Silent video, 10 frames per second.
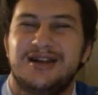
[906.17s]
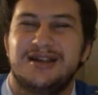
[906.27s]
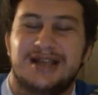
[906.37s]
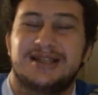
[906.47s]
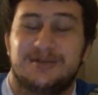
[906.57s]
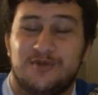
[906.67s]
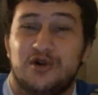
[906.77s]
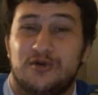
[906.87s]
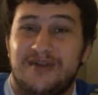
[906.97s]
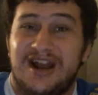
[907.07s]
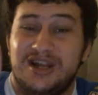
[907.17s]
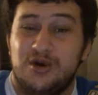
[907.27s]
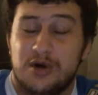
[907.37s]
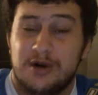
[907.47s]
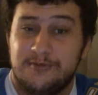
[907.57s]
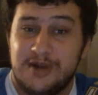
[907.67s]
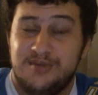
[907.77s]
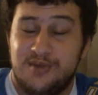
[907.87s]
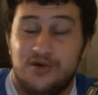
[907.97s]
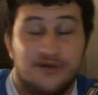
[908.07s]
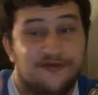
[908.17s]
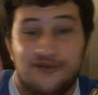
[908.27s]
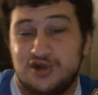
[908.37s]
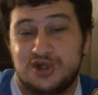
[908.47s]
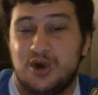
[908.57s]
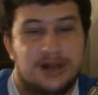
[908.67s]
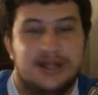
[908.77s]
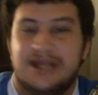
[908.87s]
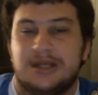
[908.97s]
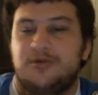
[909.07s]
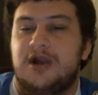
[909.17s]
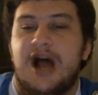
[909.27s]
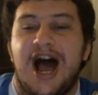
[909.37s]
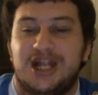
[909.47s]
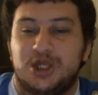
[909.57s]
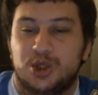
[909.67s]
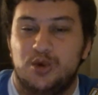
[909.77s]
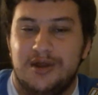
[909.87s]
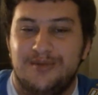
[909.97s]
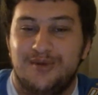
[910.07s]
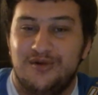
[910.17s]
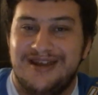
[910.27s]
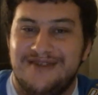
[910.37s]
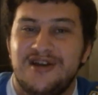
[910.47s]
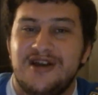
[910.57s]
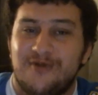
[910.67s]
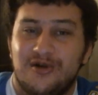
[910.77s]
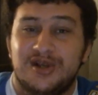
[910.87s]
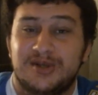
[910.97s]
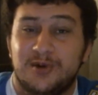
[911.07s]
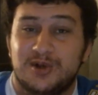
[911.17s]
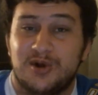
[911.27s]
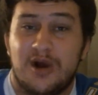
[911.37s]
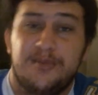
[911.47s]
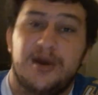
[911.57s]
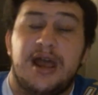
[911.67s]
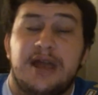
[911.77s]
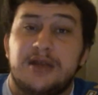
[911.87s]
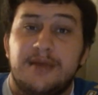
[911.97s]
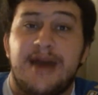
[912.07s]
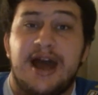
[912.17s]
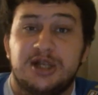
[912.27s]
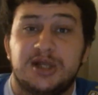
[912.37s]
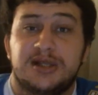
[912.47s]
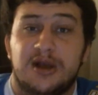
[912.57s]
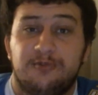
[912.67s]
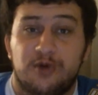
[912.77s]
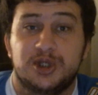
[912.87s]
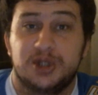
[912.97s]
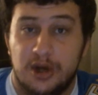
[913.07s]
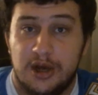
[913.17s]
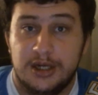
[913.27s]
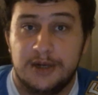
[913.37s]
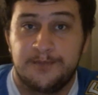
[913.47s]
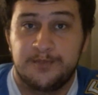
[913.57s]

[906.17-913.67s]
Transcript: This is where the Randy Orton ring boner first started. This is what I truly believe where this first started. But the match itself was good.